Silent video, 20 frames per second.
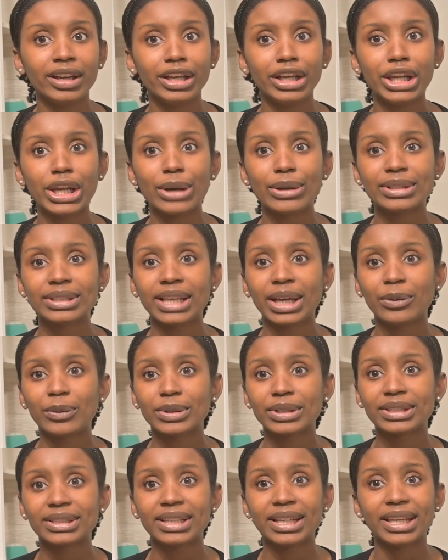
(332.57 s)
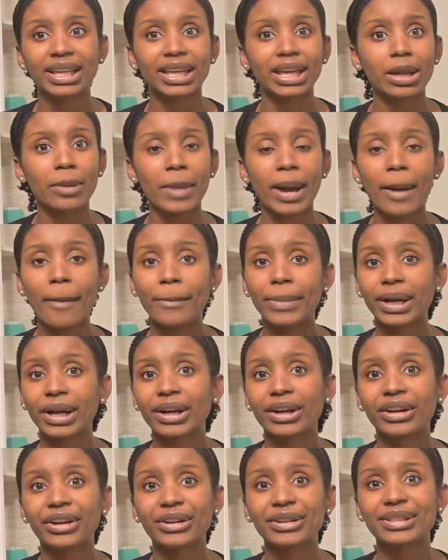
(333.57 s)
you know say we're studying about
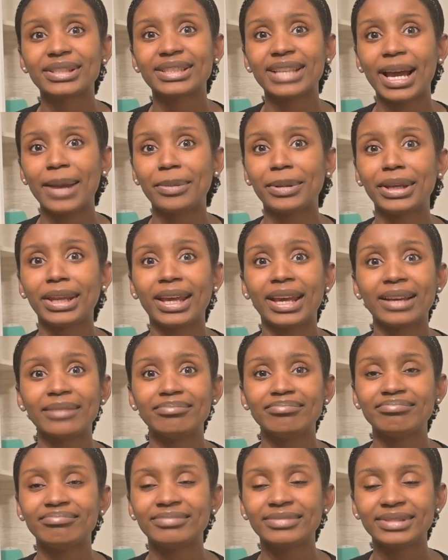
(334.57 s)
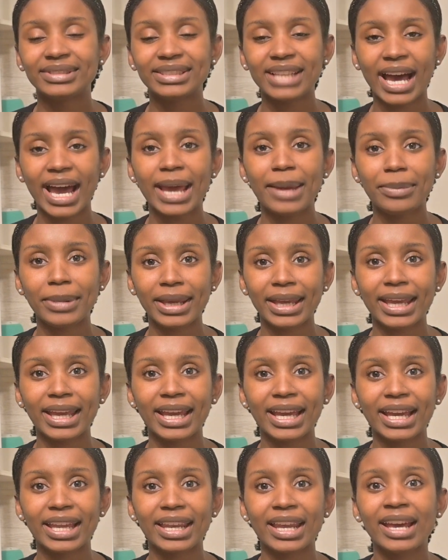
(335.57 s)
birds typing it type
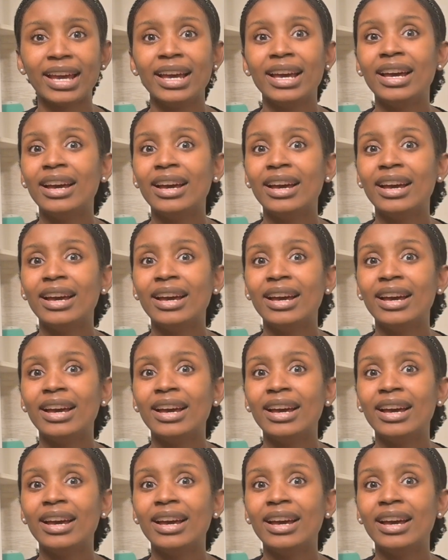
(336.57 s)
in